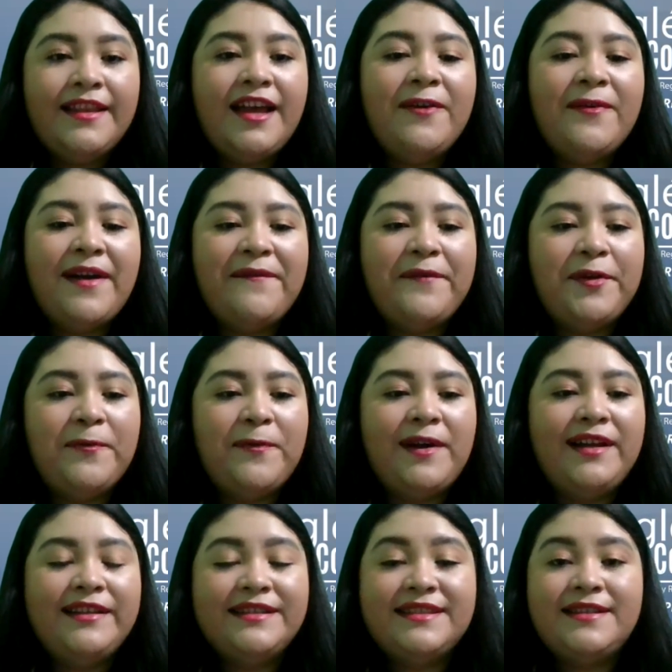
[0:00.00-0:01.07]
Now,
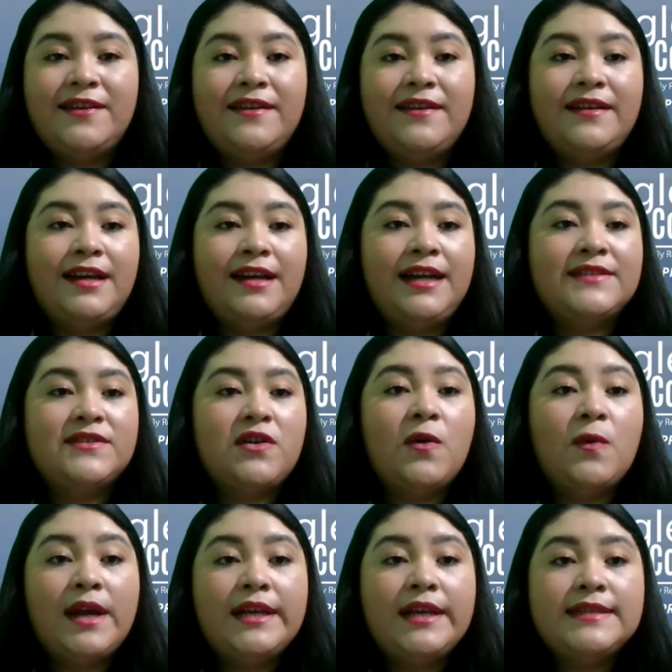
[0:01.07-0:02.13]
everyone, so as
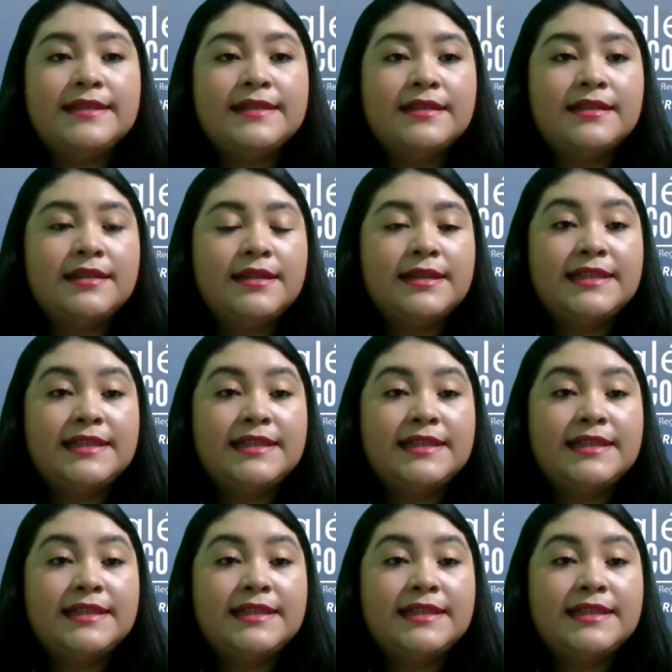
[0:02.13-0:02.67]
always,